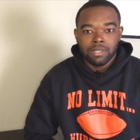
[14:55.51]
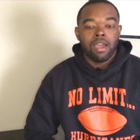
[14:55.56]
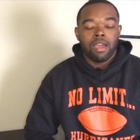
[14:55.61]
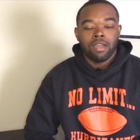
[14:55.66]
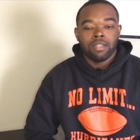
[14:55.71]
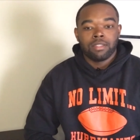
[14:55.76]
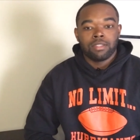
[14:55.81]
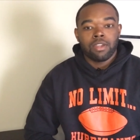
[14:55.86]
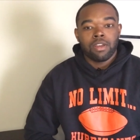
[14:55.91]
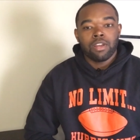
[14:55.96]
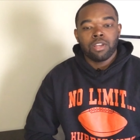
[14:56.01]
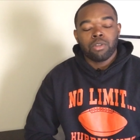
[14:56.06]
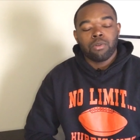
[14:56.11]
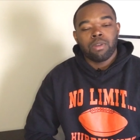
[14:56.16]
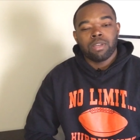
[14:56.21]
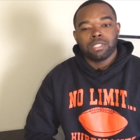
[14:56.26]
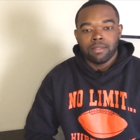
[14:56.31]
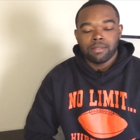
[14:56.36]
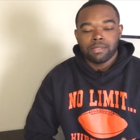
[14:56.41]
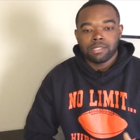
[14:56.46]
A third
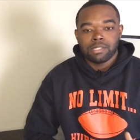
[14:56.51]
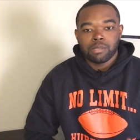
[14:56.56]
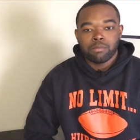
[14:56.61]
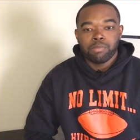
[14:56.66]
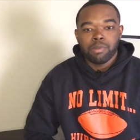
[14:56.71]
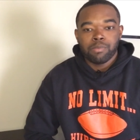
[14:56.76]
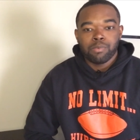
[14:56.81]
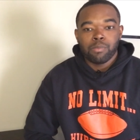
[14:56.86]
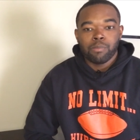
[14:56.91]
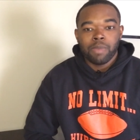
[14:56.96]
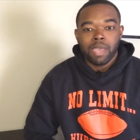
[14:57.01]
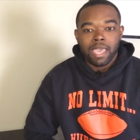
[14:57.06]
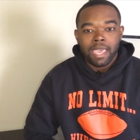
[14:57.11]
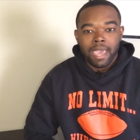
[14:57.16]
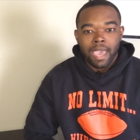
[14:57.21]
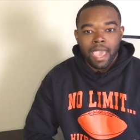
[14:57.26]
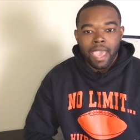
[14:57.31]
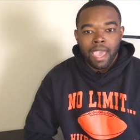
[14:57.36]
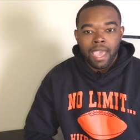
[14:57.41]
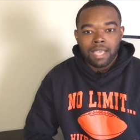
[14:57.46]
question some people may
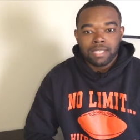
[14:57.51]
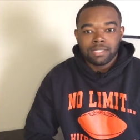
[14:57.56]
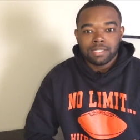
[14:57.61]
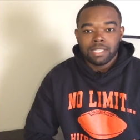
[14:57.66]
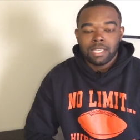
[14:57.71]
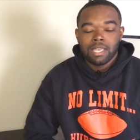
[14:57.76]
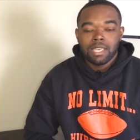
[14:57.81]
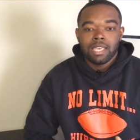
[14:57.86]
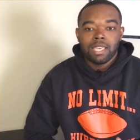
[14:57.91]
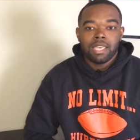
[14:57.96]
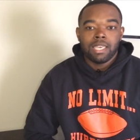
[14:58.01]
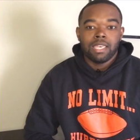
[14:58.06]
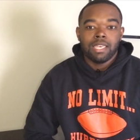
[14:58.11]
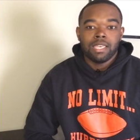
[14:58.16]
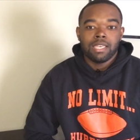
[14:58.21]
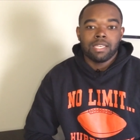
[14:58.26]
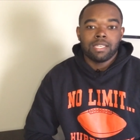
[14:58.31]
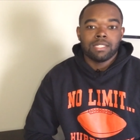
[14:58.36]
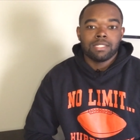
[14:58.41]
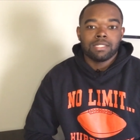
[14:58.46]
ask
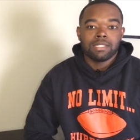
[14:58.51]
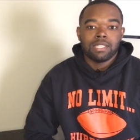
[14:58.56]
is,